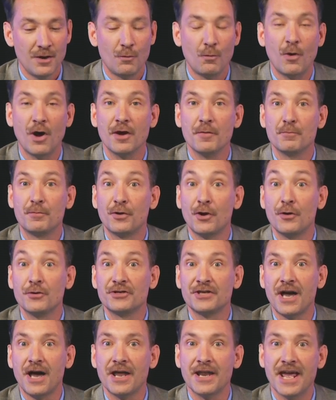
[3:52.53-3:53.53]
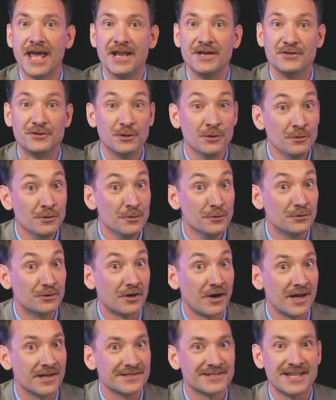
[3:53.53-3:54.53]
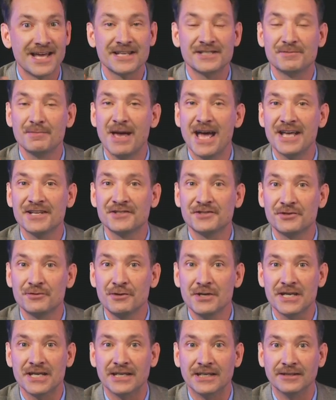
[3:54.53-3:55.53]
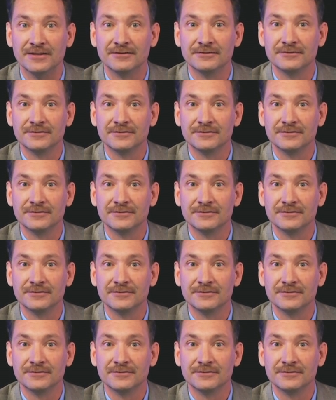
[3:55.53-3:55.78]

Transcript: One proton and two neutrons, that's mass three.